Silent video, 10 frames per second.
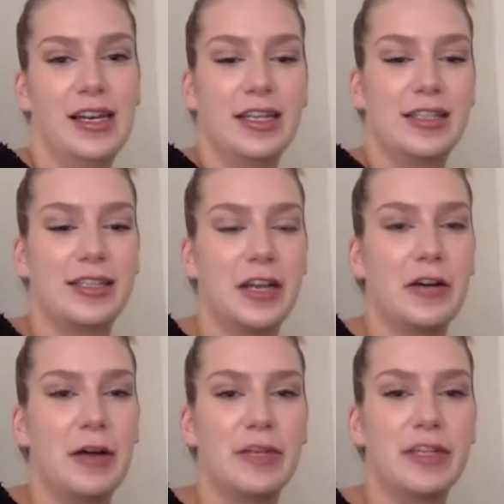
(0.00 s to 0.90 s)
Awesome.
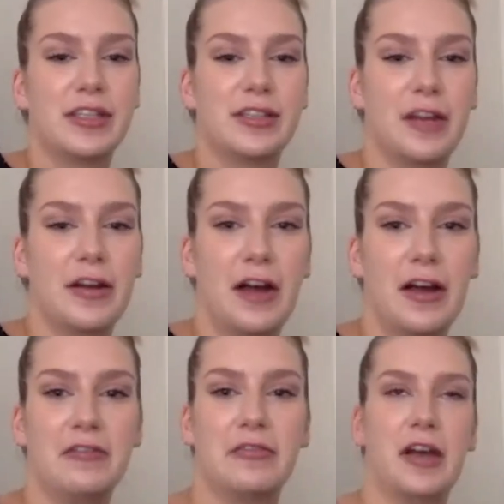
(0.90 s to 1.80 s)
So I'm going to start
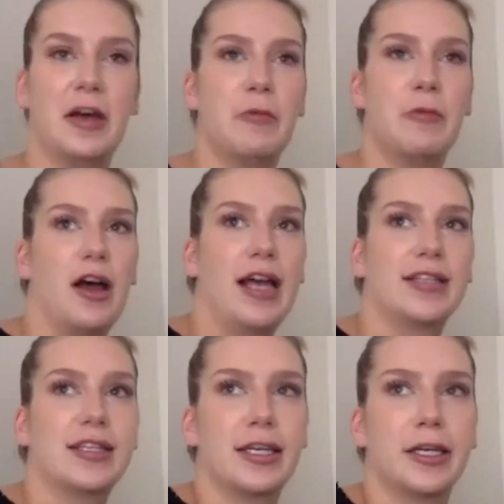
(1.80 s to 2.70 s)
off um,
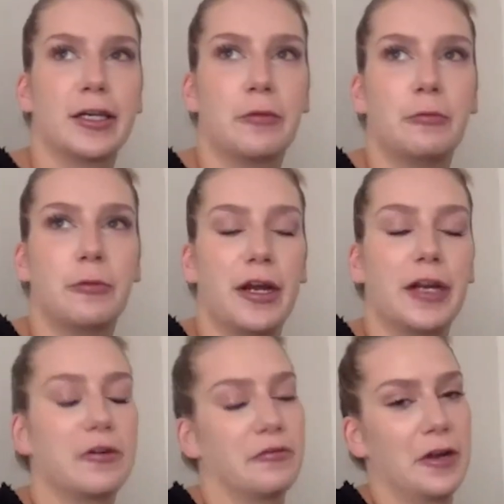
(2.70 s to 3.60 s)
asking where
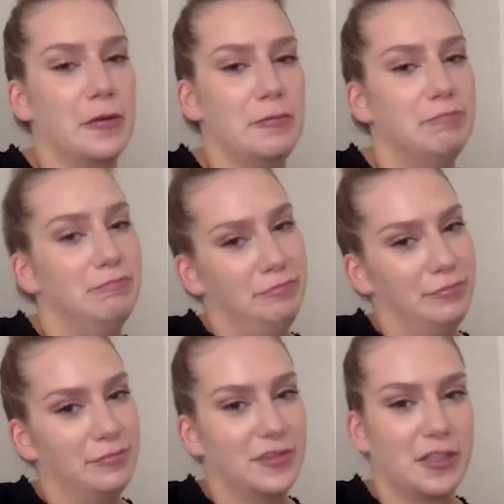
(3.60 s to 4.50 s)
you're from.
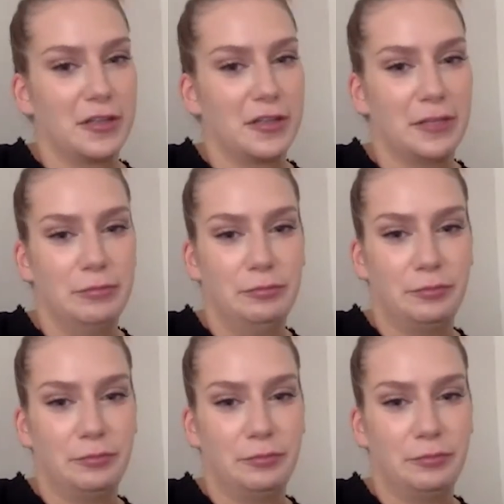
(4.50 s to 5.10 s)
Start there.